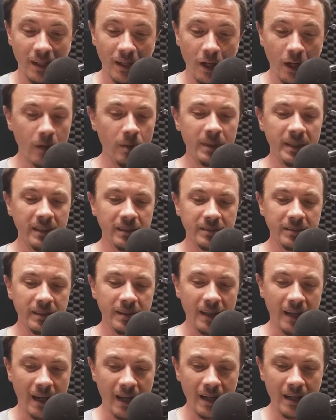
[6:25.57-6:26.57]
Owing to
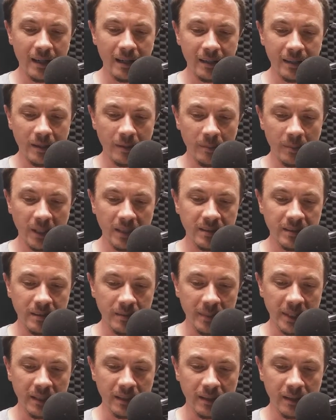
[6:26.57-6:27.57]
the high
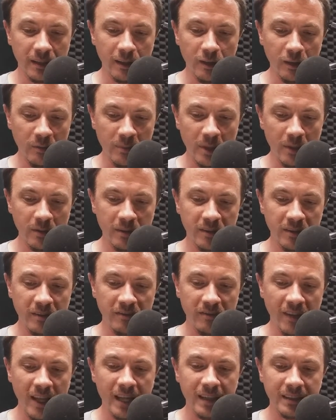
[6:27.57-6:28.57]
combustibility of both
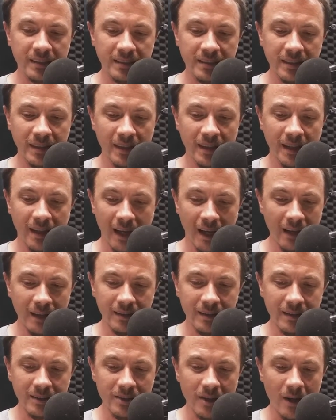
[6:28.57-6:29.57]
the flax
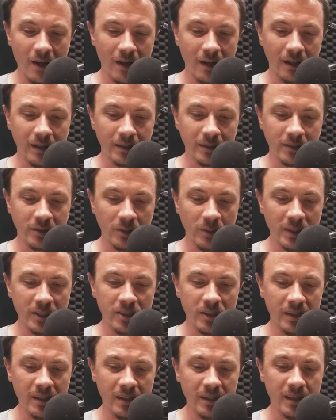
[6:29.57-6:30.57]
and the tar to
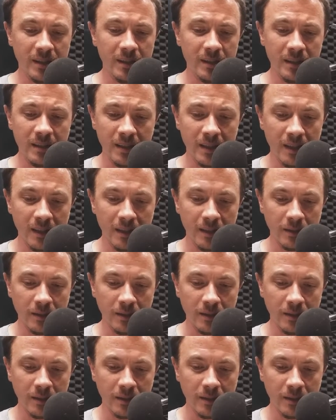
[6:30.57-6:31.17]
which it adhered,